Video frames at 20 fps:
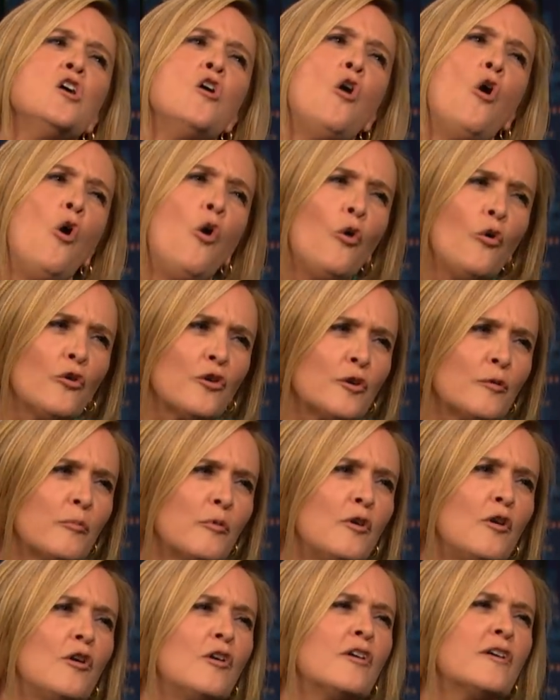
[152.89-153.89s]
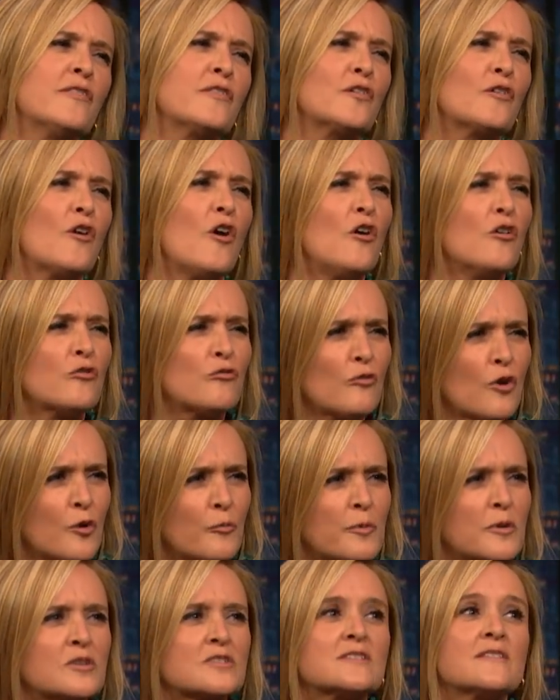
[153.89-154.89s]
horrible, and they're all
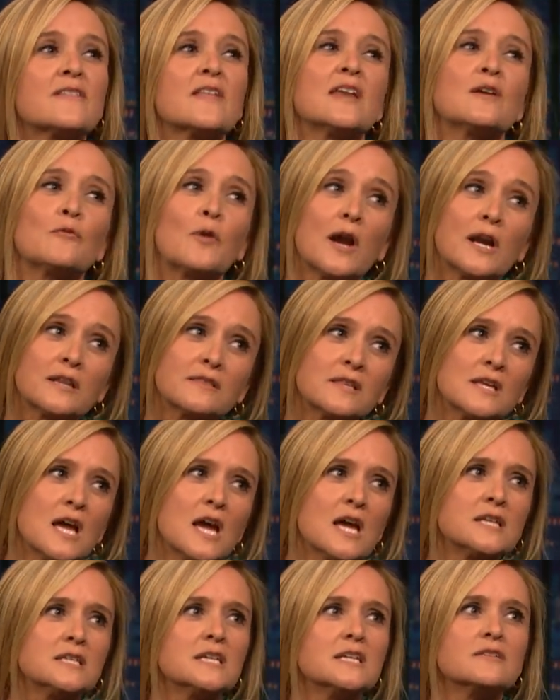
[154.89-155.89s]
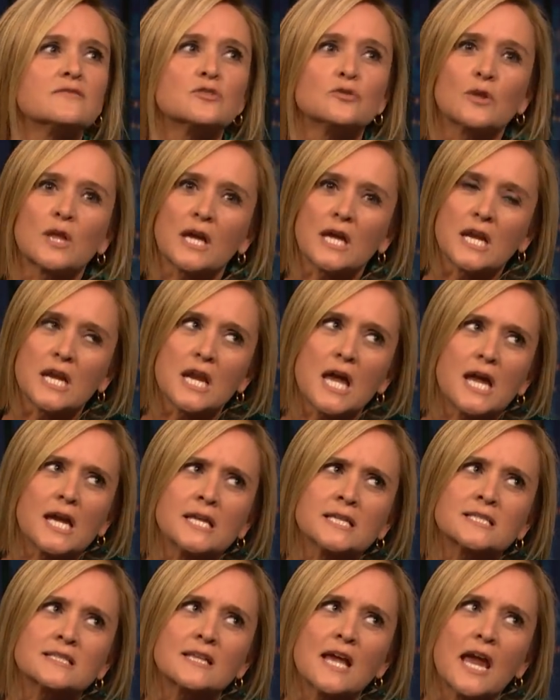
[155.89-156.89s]
gropers, and then right at the end, he gives you, like, a
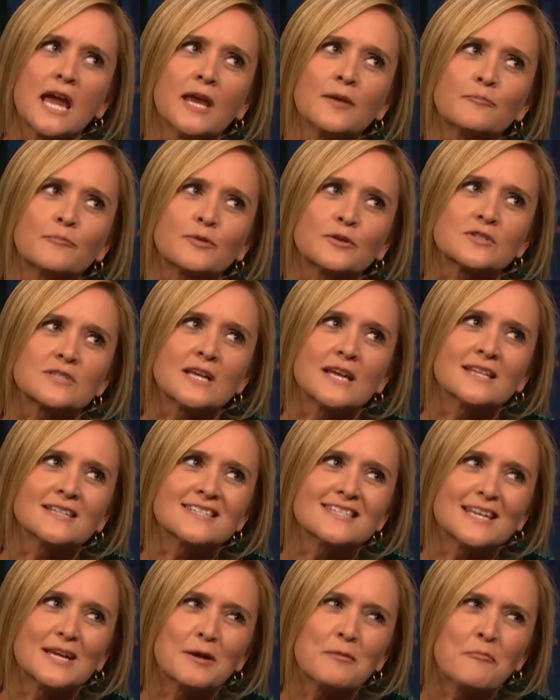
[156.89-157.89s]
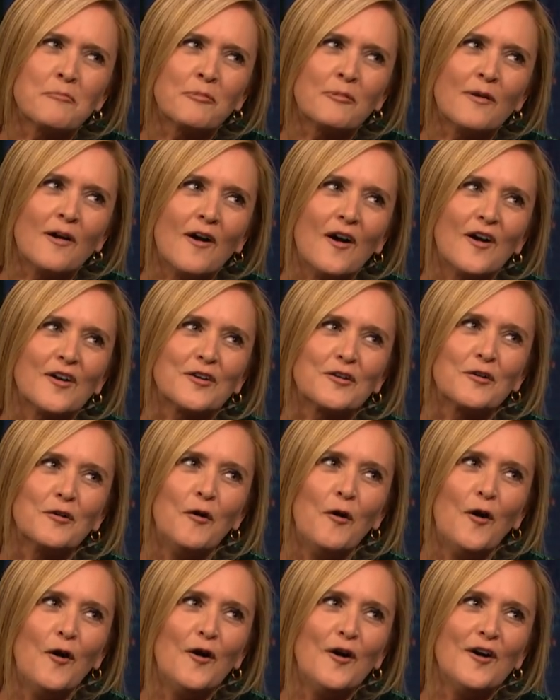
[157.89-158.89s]
nice 8% tip on
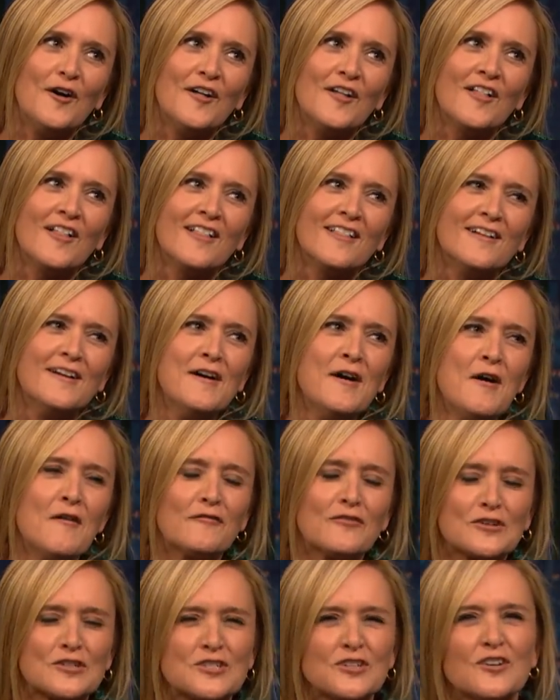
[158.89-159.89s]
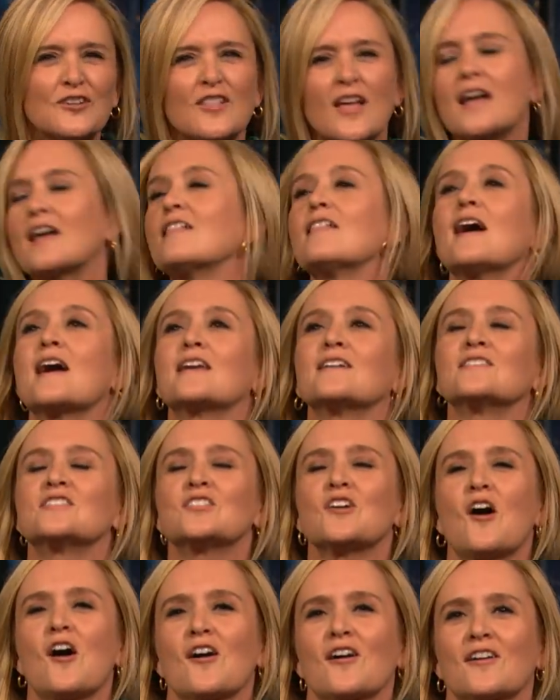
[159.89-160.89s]
your goal. For sure, like, a lot of
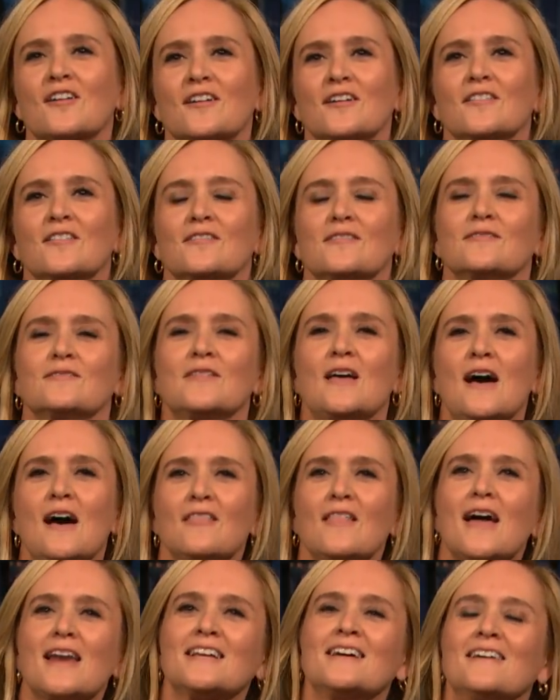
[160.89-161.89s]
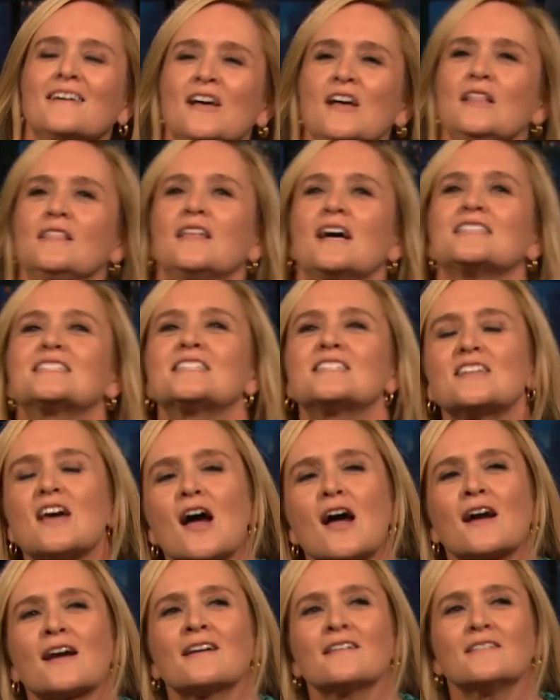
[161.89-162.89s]
talk. Lots of
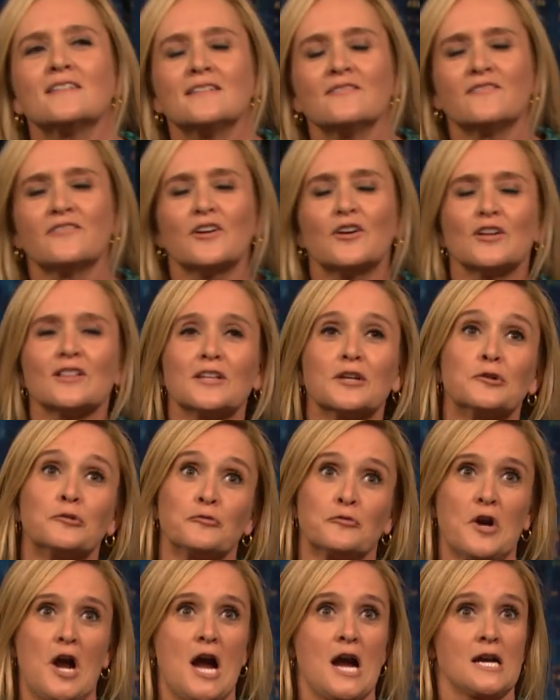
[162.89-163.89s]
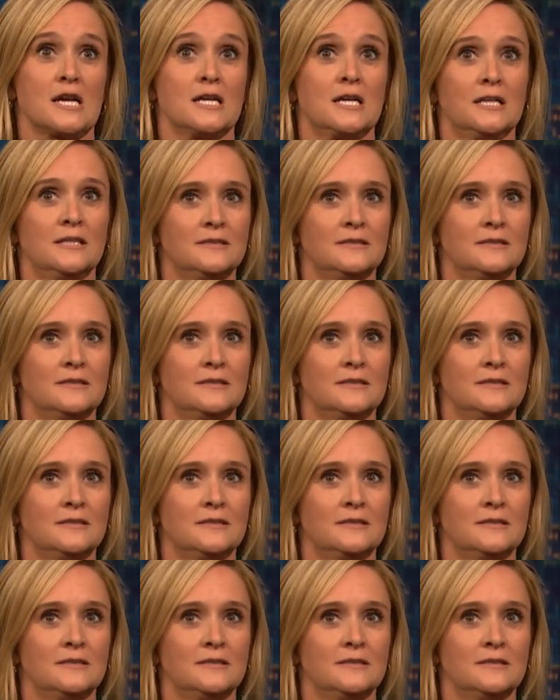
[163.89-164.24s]
talk, very little rock.